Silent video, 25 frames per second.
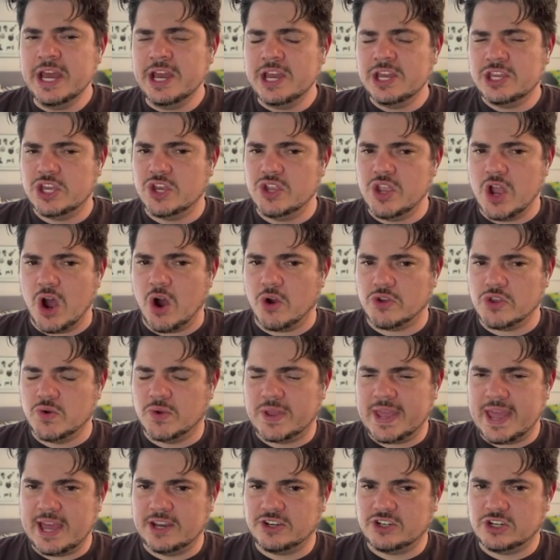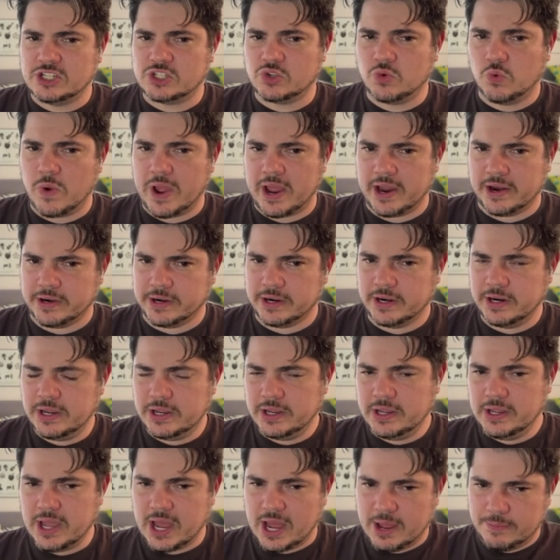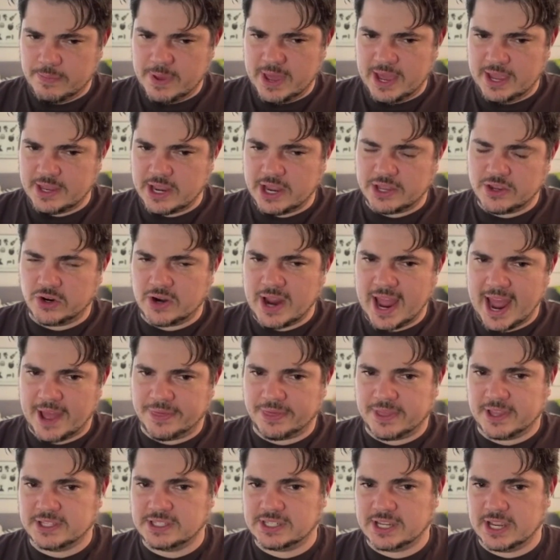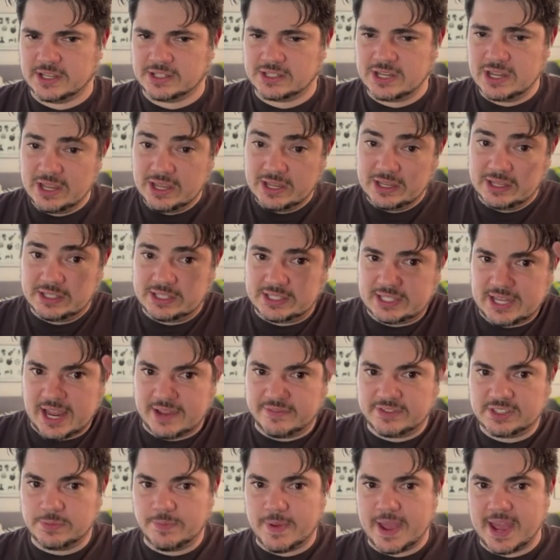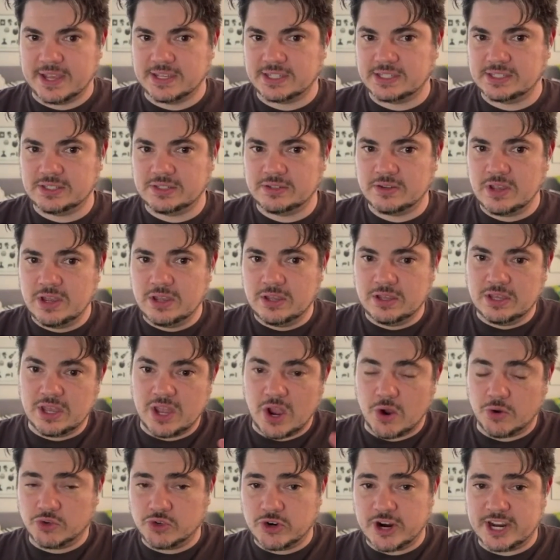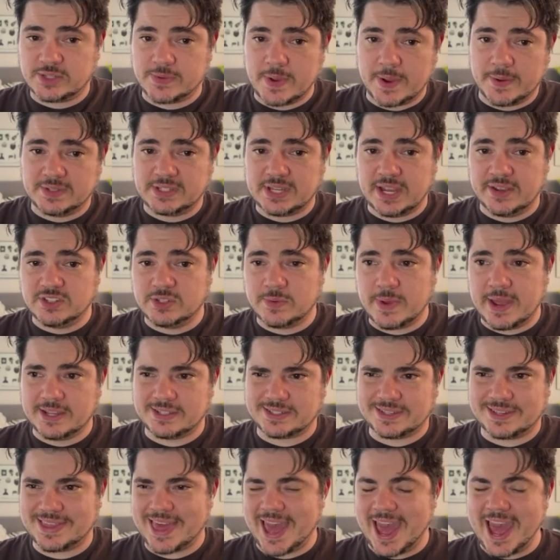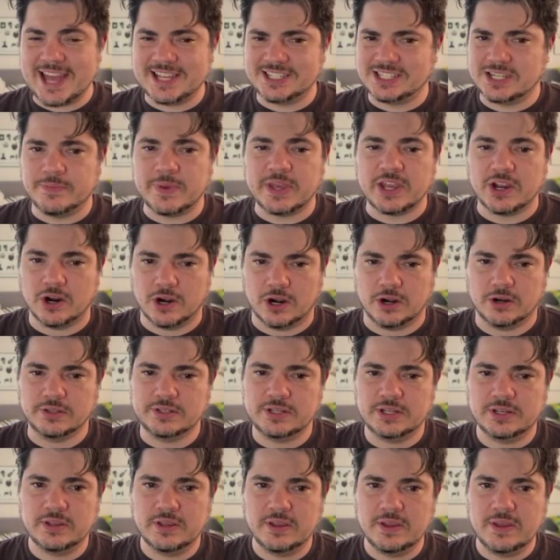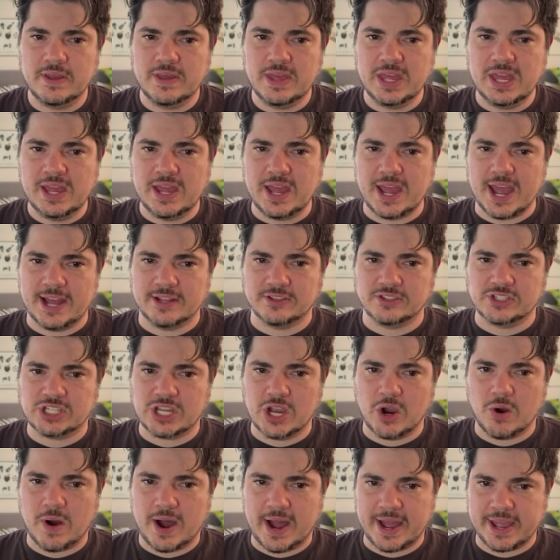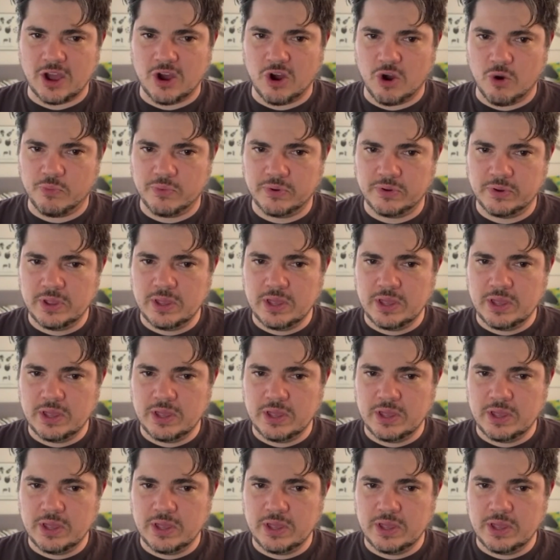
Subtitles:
You can't just wear a pin on your hat that says safe space. Trust me, I'm a safe space. That has to be earned. And so I hope